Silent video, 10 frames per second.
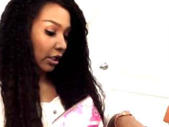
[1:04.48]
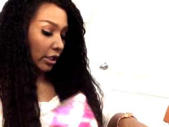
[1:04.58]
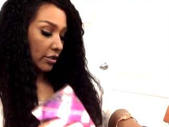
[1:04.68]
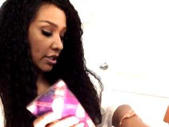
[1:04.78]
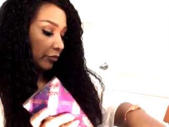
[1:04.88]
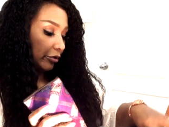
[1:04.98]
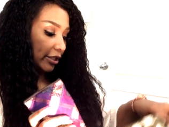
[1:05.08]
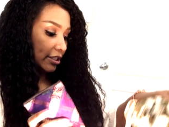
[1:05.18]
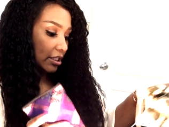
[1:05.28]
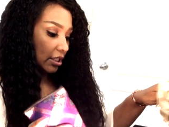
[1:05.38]
Now some
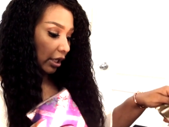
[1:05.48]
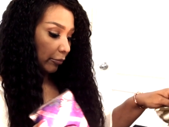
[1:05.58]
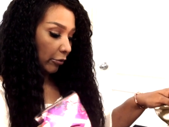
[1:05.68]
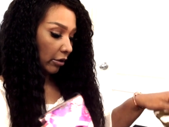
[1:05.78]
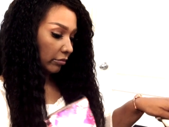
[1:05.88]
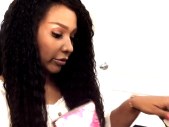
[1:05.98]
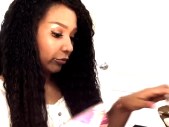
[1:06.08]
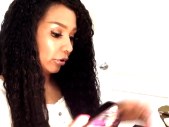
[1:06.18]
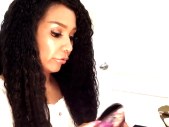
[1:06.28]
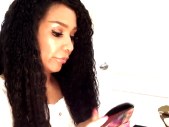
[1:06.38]
places I probably
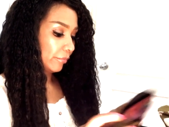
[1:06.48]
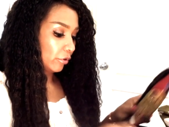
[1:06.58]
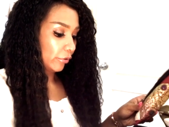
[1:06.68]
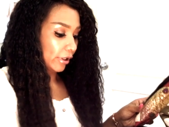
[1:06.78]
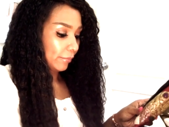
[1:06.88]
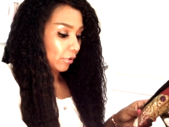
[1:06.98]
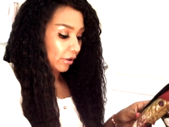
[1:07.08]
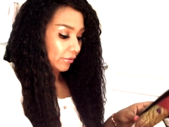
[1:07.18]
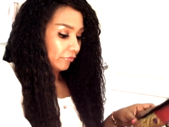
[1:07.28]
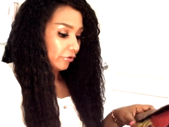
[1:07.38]
won't remember where I
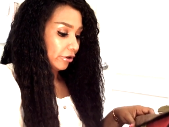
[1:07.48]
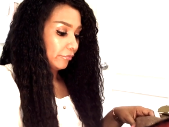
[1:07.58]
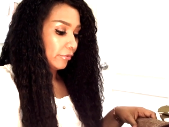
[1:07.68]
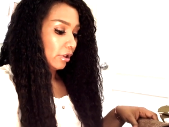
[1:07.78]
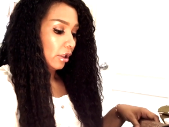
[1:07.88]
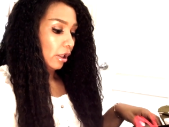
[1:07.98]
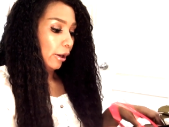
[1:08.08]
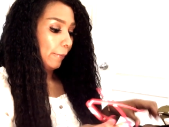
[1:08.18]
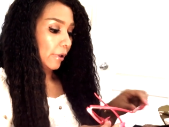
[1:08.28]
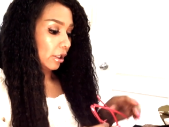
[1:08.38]
bought them from,
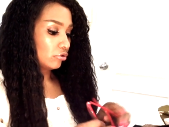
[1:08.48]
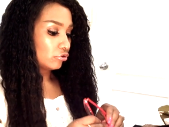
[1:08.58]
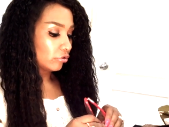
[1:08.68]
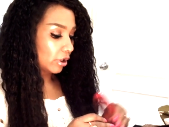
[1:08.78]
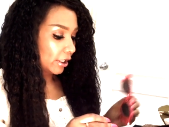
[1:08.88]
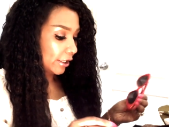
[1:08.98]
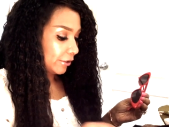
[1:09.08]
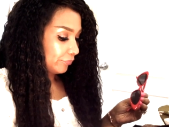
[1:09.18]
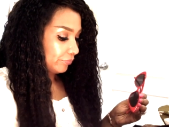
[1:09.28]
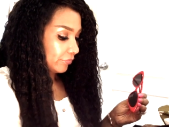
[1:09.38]
but I'll try.
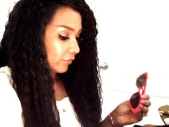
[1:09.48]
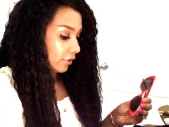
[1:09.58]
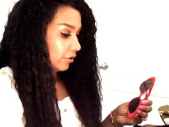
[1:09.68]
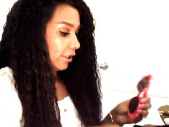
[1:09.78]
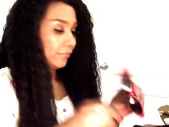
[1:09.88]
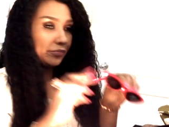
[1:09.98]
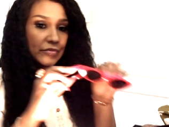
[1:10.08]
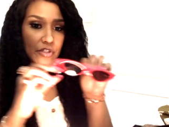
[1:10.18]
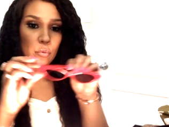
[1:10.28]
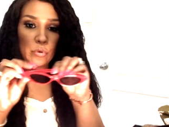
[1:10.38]
Okay,
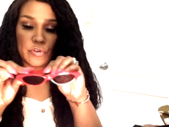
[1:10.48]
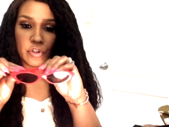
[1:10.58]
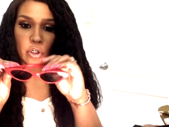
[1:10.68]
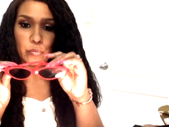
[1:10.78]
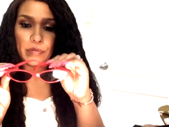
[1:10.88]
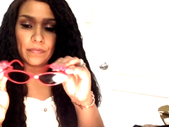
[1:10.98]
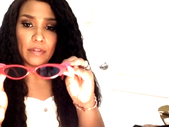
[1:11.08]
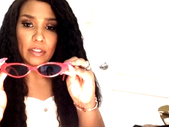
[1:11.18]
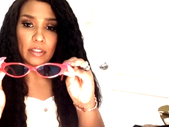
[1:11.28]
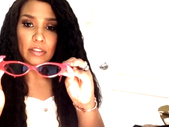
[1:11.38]
so we'll start with
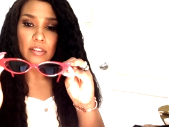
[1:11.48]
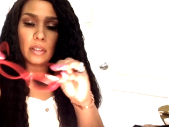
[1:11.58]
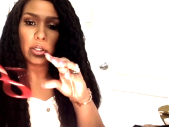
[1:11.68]
these.